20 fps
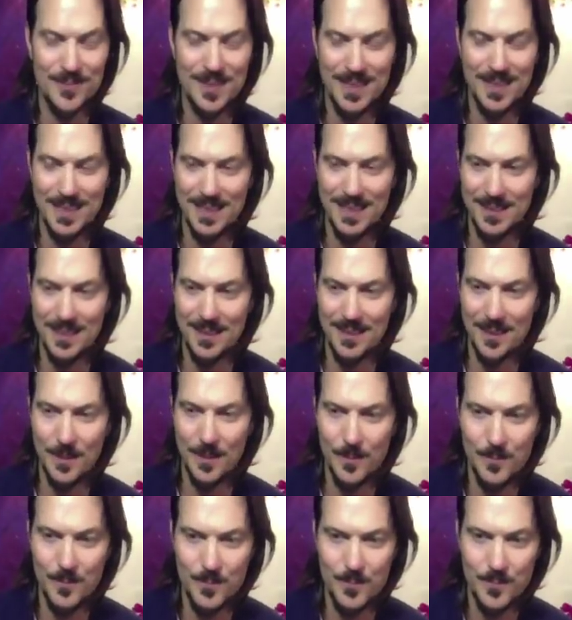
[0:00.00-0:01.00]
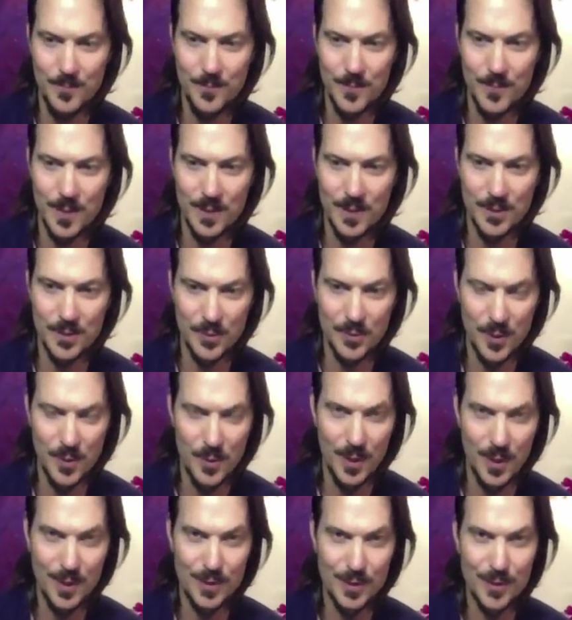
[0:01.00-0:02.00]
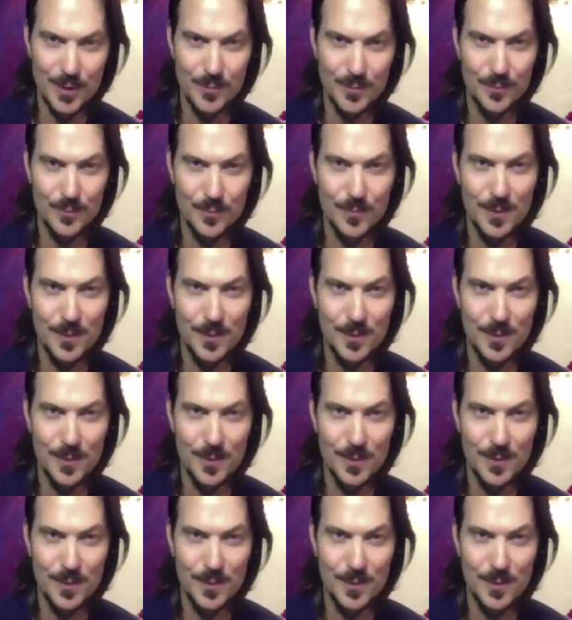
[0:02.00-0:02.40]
And it's 3 weeks.